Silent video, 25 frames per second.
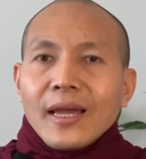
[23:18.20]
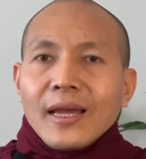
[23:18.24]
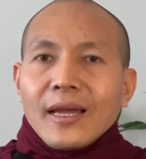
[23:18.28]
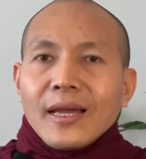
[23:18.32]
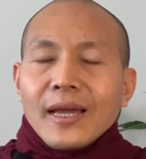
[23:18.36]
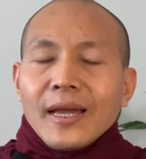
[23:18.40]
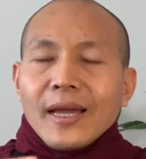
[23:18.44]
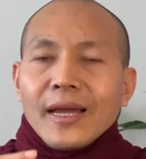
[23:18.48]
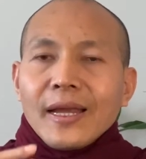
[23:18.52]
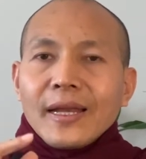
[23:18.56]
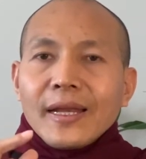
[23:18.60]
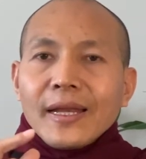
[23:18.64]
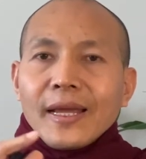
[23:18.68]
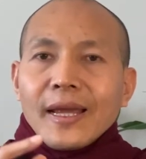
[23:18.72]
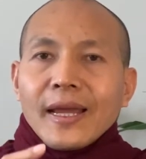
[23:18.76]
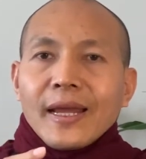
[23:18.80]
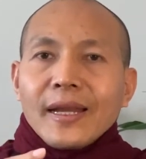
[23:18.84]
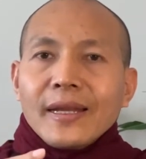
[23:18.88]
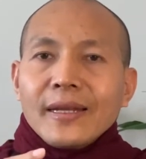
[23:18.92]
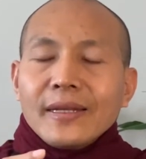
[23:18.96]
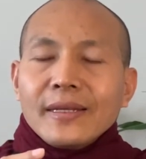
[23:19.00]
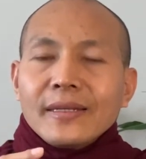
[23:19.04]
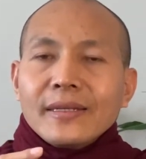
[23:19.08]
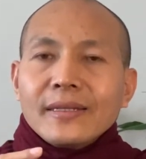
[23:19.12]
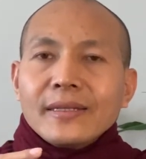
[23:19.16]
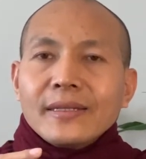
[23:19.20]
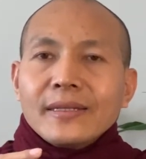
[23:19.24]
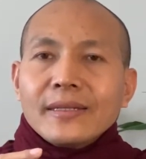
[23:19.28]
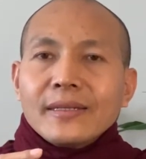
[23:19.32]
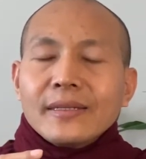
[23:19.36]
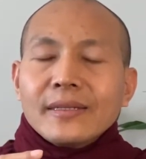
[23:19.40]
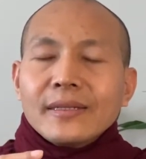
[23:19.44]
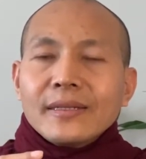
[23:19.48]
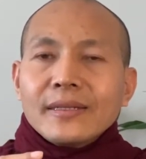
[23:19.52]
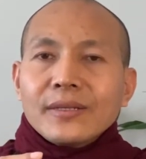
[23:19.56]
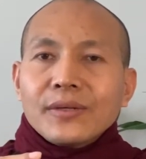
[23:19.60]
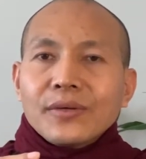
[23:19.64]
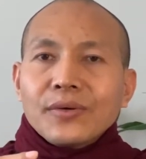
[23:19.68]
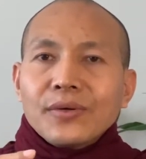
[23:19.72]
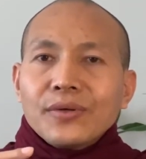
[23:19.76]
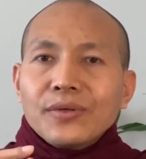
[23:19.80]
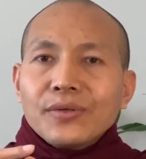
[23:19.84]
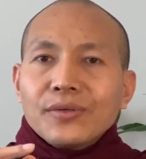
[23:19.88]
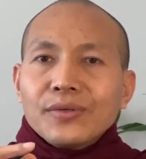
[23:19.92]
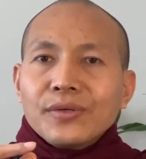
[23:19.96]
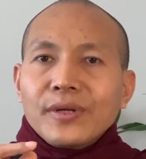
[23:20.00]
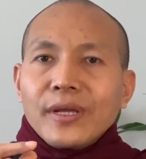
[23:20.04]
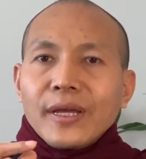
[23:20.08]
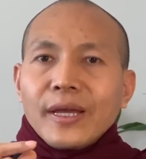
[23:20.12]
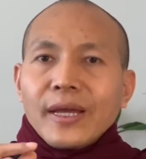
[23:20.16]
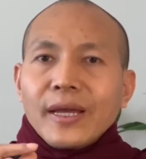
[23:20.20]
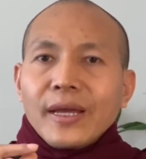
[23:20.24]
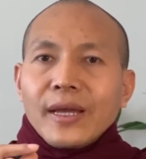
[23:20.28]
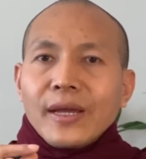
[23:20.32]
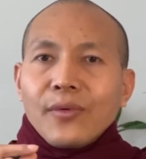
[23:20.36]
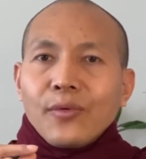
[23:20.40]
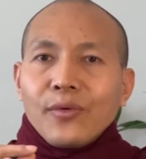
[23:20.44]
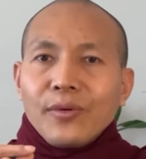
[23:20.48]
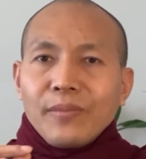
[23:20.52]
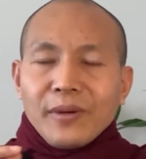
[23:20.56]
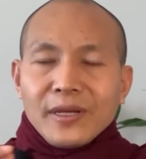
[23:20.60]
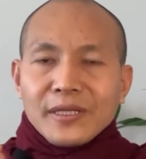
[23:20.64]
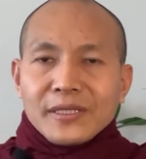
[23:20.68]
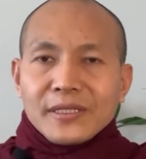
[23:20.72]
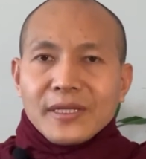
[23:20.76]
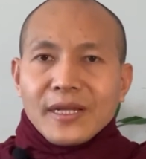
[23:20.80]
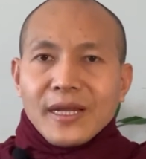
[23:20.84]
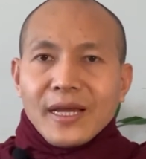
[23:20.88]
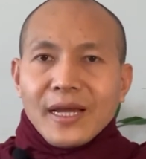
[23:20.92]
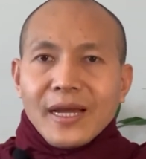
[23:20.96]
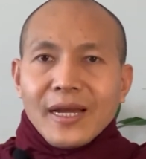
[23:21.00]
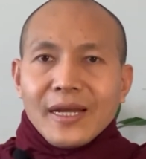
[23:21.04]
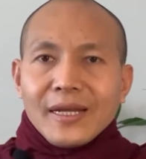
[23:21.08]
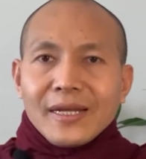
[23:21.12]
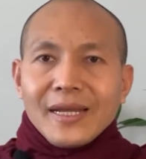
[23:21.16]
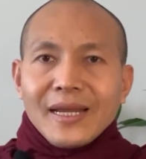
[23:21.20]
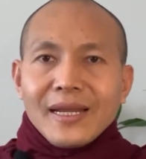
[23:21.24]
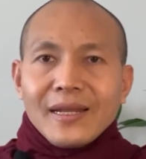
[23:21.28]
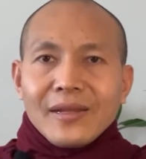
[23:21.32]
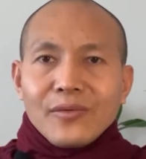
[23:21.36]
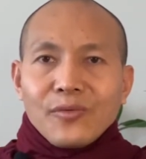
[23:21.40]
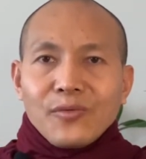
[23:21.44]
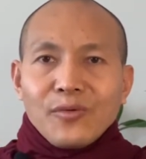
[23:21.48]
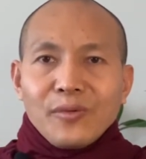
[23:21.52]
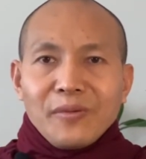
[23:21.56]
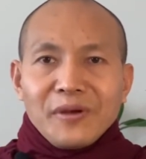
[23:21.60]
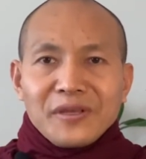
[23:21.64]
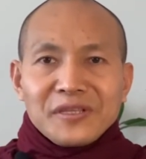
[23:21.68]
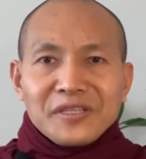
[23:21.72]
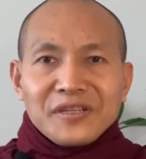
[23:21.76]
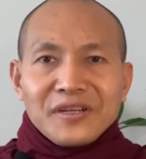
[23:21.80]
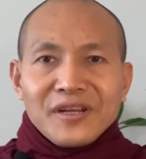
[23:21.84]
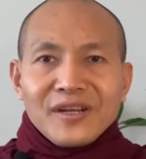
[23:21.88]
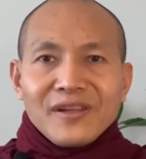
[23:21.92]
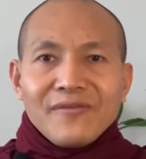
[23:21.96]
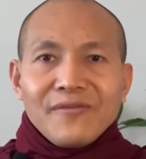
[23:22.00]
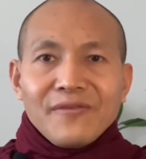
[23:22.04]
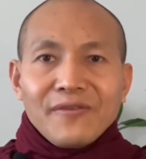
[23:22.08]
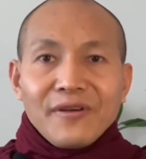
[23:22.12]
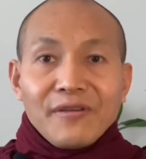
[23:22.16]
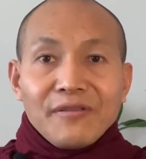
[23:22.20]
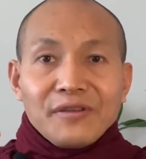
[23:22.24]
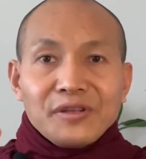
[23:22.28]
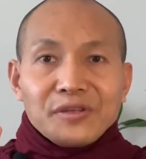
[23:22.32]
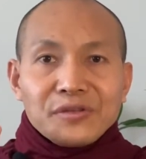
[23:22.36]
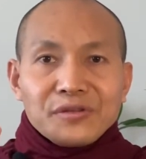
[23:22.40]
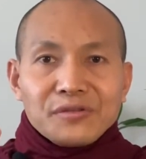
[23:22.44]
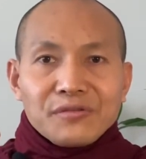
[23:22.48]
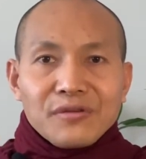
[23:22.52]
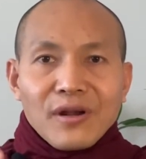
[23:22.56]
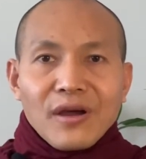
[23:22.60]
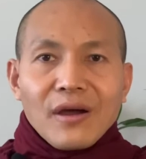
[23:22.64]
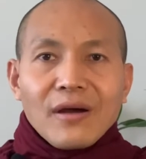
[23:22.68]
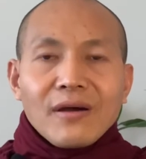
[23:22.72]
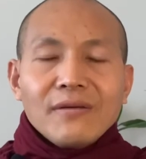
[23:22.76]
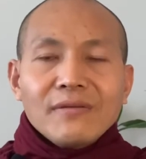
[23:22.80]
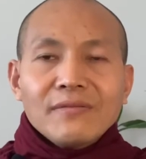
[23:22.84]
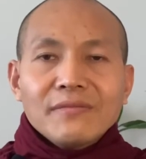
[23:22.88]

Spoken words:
And then go to the Vipassana. That Vipassana is very strong.